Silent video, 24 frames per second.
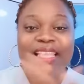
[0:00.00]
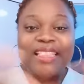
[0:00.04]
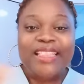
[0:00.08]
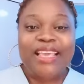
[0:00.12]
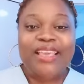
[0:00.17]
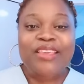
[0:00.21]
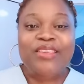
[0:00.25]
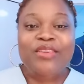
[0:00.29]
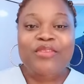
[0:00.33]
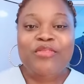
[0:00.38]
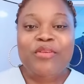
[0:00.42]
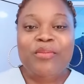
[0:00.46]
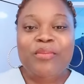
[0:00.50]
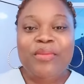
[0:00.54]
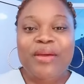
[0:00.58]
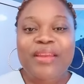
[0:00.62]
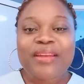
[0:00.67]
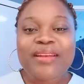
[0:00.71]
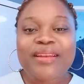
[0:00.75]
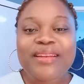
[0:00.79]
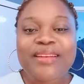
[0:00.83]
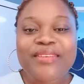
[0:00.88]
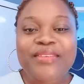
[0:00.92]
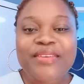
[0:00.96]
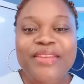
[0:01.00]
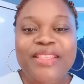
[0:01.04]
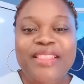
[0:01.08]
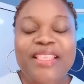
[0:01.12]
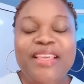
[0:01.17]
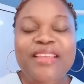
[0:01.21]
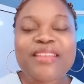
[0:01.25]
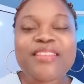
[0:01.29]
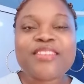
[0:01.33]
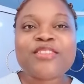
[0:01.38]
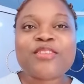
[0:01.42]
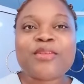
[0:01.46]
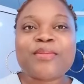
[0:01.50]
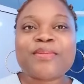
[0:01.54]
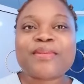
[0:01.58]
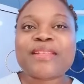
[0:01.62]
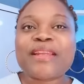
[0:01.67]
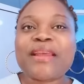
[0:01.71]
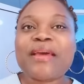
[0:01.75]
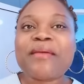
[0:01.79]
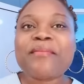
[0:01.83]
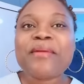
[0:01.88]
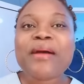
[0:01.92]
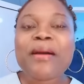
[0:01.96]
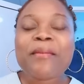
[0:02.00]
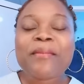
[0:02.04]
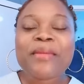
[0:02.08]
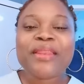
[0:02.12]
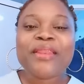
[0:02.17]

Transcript: Thank you for my returning subscriber.